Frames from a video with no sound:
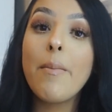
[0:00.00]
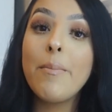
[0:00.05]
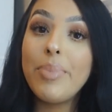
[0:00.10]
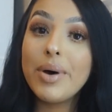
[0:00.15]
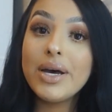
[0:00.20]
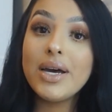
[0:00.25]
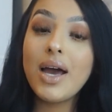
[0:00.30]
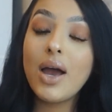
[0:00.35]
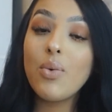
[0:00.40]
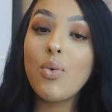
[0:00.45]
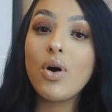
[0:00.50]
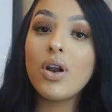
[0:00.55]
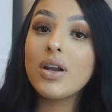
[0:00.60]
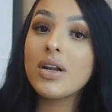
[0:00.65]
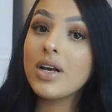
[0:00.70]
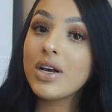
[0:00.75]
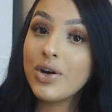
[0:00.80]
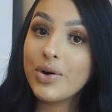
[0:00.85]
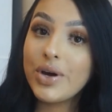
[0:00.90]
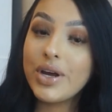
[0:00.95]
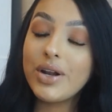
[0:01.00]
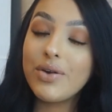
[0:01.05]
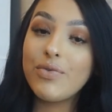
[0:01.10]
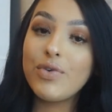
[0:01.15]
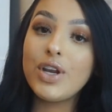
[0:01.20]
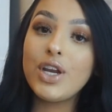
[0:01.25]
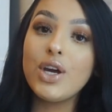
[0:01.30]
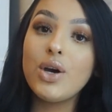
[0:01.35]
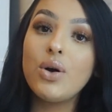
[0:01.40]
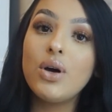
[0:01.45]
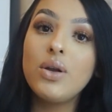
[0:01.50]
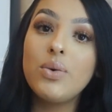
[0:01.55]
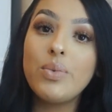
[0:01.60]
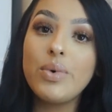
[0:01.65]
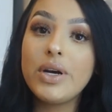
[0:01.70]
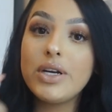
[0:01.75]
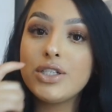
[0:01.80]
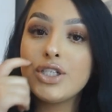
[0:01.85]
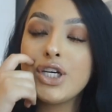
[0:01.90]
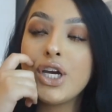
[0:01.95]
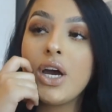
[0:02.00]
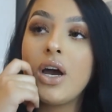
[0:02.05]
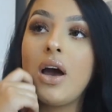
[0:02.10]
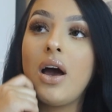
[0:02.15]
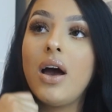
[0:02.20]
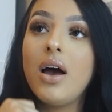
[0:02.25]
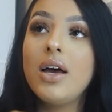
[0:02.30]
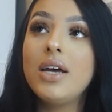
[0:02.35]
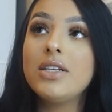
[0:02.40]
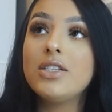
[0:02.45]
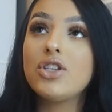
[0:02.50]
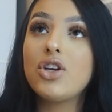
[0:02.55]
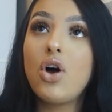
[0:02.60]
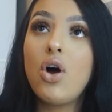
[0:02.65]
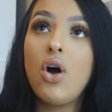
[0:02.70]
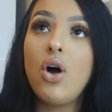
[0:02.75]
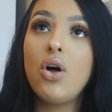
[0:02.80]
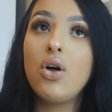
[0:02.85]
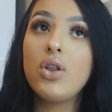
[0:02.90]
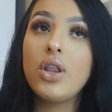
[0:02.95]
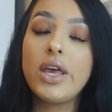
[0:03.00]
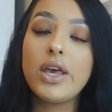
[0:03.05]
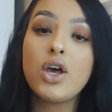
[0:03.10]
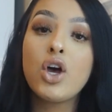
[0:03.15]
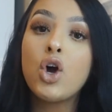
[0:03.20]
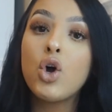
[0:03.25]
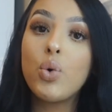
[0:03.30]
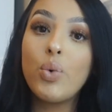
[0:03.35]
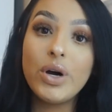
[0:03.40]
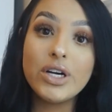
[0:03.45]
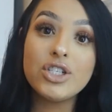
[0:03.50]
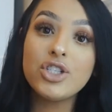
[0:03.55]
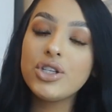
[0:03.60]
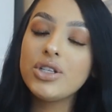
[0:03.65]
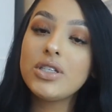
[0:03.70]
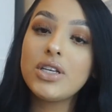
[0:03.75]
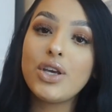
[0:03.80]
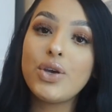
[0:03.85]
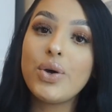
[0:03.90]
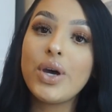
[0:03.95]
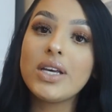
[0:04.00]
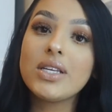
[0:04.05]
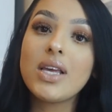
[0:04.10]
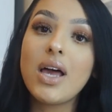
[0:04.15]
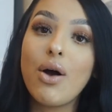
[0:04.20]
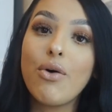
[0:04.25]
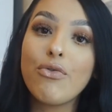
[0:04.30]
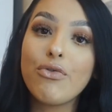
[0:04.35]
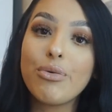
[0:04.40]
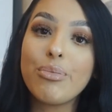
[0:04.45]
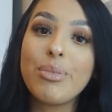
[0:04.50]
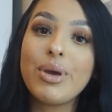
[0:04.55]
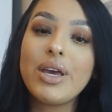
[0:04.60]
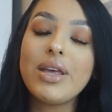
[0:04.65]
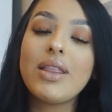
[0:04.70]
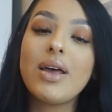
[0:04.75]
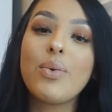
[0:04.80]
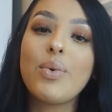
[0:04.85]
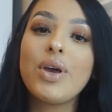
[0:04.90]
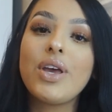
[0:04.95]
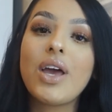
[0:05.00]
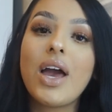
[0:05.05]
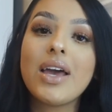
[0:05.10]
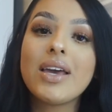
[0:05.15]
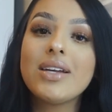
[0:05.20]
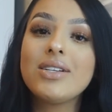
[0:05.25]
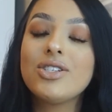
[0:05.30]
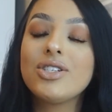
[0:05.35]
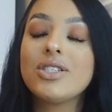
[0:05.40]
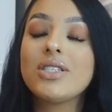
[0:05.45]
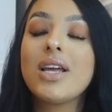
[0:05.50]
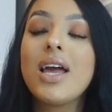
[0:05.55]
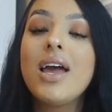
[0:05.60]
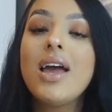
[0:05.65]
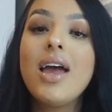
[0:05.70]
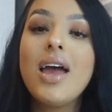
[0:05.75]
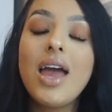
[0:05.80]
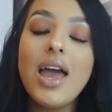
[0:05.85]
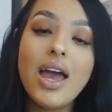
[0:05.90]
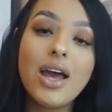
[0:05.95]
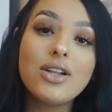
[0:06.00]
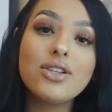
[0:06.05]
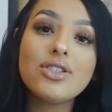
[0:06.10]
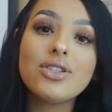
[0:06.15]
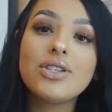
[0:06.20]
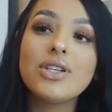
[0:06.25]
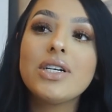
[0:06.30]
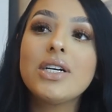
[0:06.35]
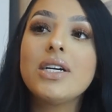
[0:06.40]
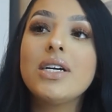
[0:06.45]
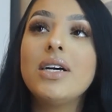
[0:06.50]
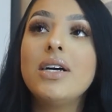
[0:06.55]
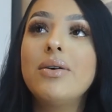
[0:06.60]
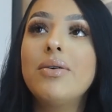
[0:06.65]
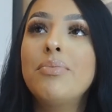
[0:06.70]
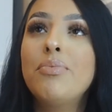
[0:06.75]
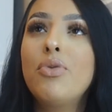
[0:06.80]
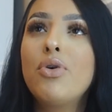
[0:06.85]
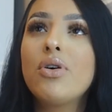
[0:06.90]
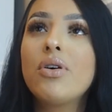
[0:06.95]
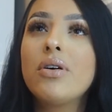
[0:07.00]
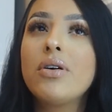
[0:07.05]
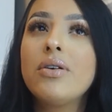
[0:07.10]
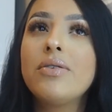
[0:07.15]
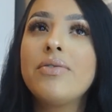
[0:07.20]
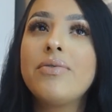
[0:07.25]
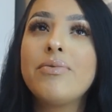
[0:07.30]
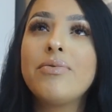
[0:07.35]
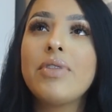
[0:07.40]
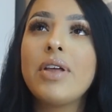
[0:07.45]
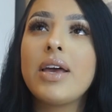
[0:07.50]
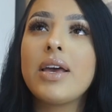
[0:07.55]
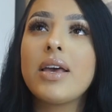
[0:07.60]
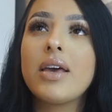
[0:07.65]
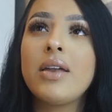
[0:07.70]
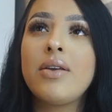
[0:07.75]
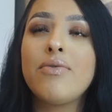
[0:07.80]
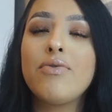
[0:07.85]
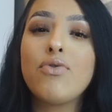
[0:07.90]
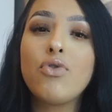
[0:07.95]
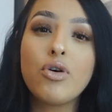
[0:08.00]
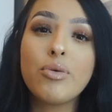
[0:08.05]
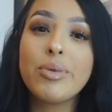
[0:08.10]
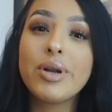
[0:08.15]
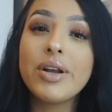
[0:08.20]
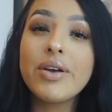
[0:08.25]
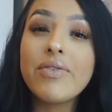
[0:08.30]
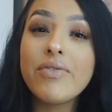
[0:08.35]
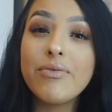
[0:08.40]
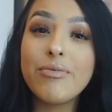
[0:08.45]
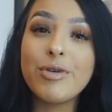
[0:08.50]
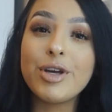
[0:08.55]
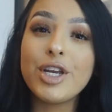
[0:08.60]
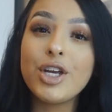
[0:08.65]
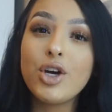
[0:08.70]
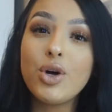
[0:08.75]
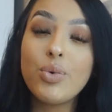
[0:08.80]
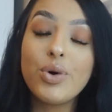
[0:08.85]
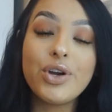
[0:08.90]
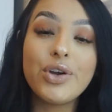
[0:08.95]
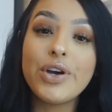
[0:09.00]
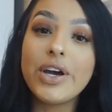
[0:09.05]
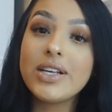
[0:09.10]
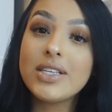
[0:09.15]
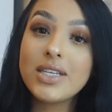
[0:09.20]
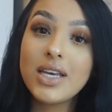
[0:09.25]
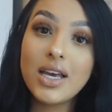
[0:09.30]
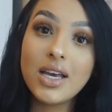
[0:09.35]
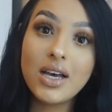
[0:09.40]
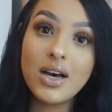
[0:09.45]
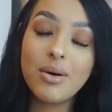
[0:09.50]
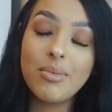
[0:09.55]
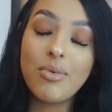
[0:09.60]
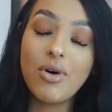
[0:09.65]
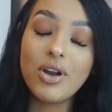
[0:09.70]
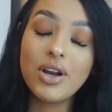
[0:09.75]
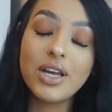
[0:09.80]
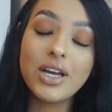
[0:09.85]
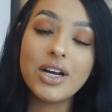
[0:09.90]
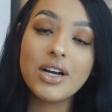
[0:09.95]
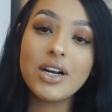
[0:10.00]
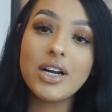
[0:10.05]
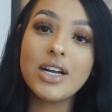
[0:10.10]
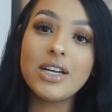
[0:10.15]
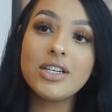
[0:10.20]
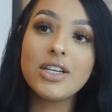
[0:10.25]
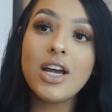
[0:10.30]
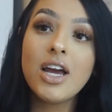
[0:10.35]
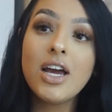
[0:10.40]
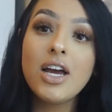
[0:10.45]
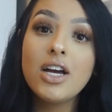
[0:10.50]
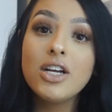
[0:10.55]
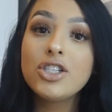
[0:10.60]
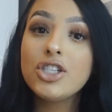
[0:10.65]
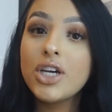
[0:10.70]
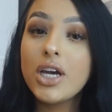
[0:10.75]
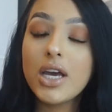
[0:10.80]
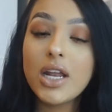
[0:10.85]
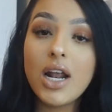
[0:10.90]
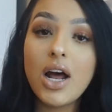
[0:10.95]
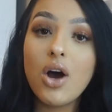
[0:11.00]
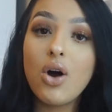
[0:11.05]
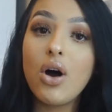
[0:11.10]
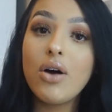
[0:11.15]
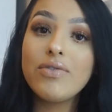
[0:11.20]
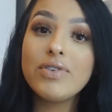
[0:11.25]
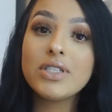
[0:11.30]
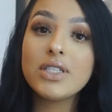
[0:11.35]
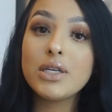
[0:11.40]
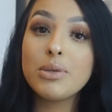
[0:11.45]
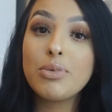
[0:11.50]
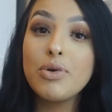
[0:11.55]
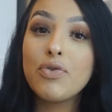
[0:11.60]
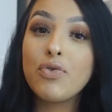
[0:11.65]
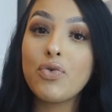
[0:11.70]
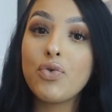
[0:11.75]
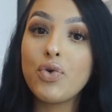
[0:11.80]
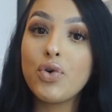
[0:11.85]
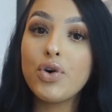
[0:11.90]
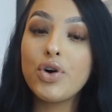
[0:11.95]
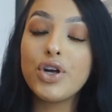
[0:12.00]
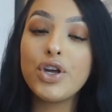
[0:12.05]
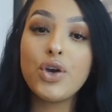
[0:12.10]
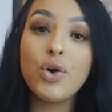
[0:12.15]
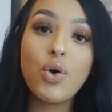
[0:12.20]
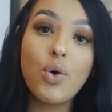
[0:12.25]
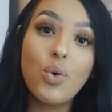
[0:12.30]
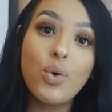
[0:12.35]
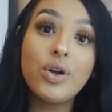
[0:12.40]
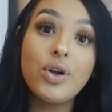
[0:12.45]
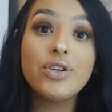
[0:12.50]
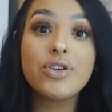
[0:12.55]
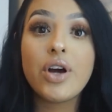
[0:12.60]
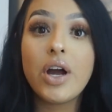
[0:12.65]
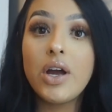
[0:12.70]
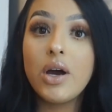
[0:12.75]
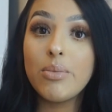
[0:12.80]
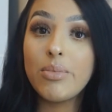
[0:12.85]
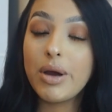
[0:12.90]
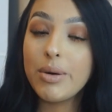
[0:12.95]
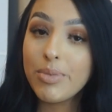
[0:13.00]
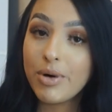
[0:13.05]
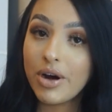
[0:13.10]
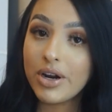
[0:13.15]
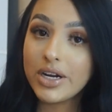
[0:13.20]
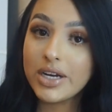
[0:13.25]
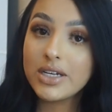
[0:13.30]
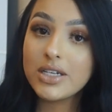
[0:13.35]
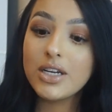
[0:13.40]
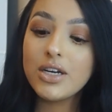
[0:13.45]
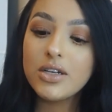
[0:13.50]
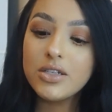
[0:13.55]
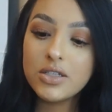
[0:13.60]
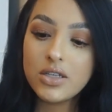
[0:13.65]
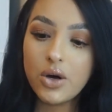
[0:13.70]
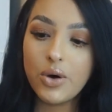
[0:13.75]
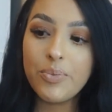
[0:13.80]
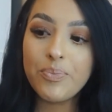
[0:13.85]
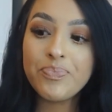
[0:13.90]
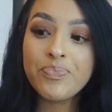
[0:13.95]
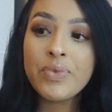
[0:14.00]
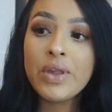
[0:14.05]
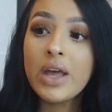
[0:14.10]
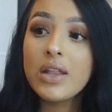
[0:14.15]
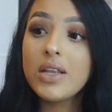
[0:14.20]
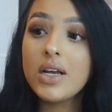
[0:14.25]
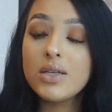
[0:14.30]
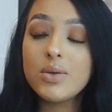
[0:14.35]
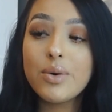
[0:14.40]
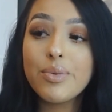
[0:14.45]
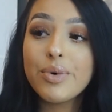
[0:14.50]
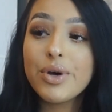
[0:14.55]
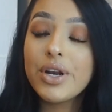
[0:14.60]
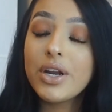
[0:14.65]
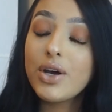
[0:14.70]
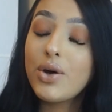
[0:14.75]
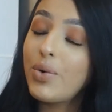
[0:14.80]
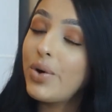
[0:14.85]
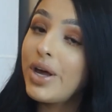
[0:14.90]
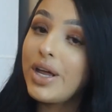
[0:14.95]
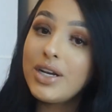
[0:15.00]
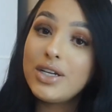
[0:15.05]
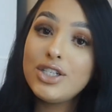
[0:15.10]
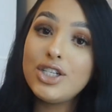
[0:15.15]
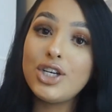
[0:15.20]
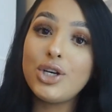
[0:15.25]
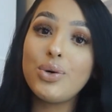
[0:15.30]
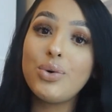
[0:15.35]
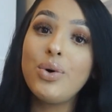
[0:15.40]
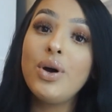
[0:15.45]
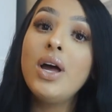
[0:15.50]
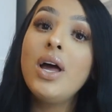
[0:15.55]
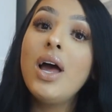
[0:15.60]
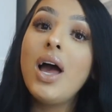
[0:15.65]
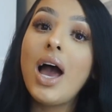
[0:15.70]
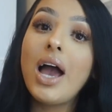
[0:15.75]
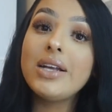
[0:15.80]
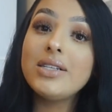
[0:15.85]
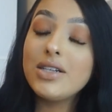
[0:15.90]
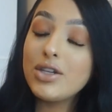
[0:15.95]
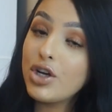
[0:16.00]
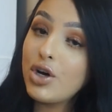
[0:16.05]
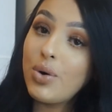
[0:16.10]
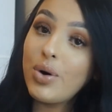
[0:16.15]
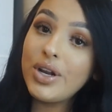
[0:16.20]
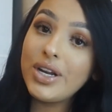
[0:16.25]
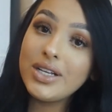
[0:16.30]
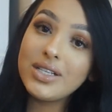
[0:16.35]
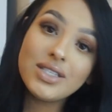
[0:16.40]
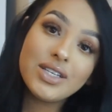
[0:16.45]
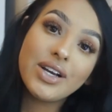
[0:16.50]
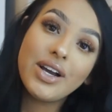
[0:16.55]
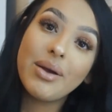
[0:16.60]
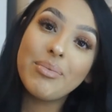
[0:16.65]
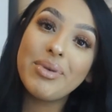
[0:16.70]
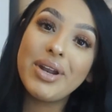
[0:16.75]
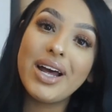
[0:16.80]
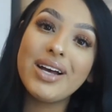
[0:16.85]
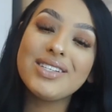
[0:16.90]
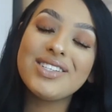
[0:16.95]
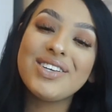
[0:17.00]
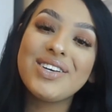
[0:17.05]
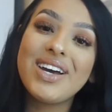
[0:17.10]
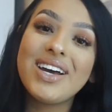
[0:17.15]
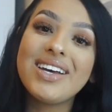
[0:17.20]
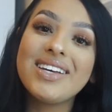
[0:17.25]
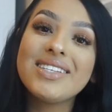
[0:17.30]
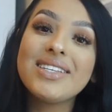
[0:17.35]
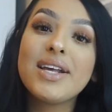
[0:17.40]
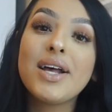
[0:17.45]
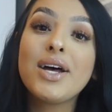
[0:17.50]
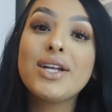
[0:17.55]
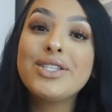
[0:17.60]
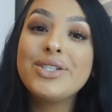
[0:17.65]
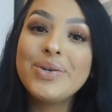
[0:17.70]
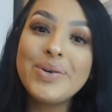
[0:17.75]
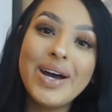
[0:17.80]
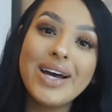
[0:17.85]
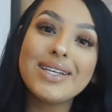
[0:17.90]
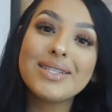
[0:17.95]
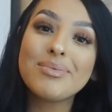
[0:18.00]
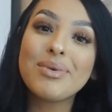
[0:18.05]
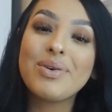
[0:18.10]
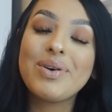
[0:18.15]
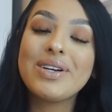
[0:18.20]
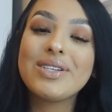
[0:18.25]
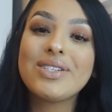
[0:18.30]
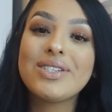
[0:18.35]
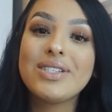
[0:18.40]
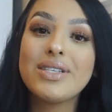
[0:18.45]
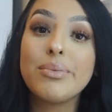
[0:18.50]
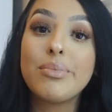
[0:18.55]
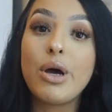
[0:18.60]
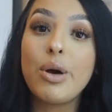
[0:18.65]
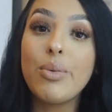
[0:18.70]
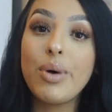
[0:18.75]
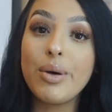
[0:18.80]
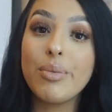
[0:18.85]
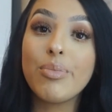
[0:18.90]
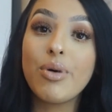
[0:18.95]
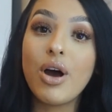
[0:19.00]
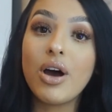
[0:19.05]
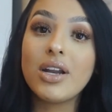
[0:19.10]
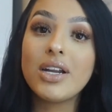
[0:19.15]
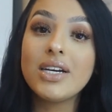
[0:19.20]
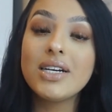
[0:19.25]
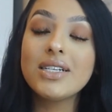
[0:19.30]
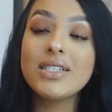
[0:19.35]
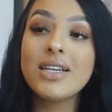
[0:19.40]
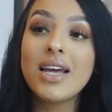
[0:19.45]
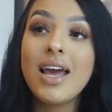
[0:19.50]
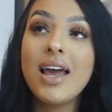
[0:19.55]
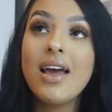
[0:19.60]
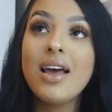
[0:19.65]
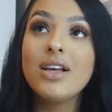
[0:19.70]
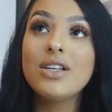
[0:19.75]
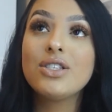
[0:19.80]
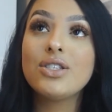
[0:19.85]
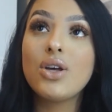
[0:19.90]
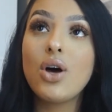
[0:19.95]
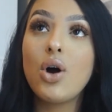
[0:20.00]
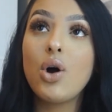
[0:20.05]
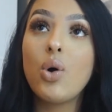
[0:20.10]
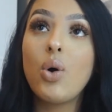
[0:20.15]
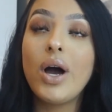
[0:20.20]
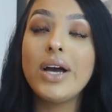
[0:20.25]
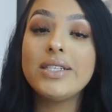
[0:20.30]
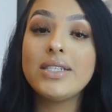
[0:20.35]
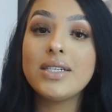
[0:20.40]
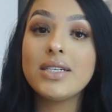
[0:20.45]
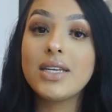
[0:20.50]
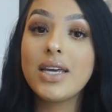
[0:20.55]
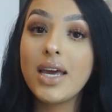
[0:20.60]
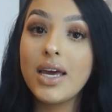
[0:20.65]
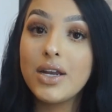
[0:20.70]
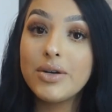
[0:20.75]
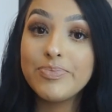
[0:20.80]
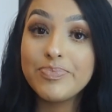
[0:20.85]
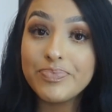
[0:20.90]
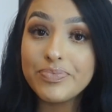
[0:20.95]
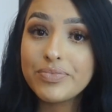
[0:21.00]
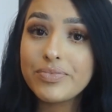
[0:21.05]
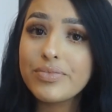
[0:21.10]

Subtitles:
But I wanted to create a video in which it's all like questions that you guys have for me. That way I can just answer it, more of like an informative video where you guys can come on here and check it out, obviously, before you go and try out my product. So that's what we're gonna go ahead and do. I did go on Instagram and ask you guys to ask me questions about my product. So I did get